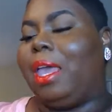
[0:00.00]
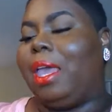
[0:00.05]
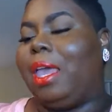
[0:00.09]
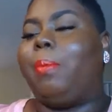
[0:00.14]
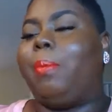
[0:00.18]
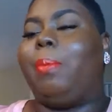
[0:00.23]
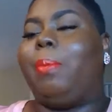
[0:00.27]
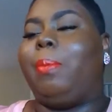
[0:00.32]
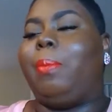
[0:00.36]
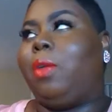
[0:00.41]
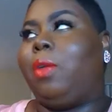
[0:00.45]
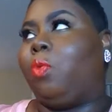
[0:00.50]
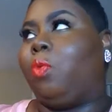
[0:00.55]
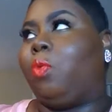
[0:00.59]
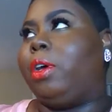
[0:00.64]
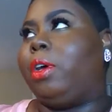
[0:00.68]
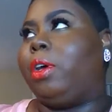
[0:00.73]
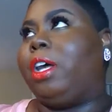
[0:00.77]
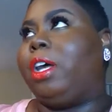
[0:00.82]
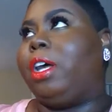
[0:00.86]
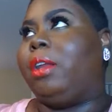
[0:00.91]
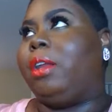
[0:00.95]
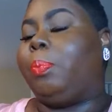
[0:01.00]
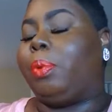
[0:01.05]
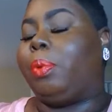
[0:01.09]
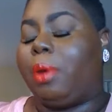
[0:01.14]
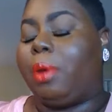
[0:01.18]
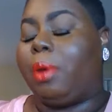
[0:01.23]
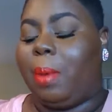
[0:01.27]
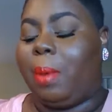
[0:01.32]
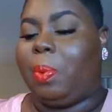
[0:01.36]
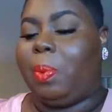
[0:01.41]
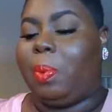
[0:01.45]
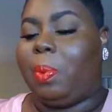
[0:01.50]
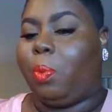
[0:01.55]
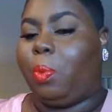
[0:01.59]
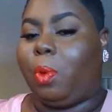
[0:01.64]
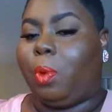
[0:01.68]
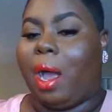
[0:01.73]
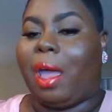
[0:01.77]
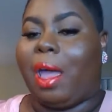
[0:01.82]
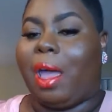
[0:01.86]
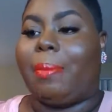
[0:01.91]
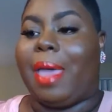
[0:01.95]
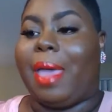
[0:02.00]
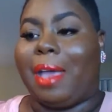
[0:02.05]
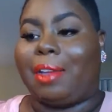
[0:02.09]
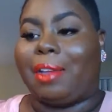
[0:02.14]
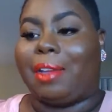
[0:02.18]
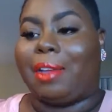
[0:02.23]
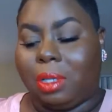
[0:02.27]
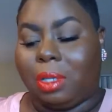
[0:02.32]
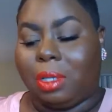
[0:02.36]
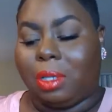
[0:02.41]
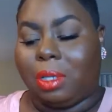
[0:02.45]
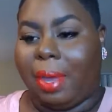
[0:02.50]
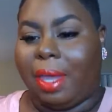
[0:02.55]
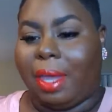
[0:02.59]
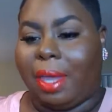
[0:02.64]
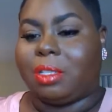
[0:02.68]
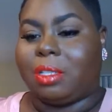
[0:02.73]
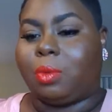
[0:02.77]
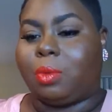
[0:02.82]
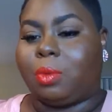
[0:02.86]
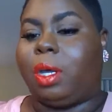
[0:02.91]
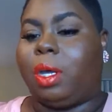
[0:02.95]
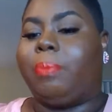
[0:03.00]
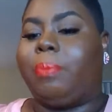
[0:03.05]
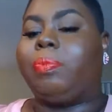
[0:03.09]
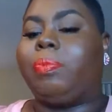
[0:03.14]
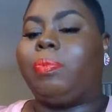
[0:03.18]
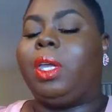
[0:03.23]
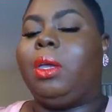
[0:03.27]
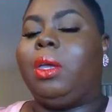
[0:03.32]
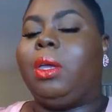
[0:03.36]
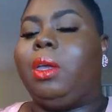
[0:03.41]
And Mayron Prep and Prime actually makes one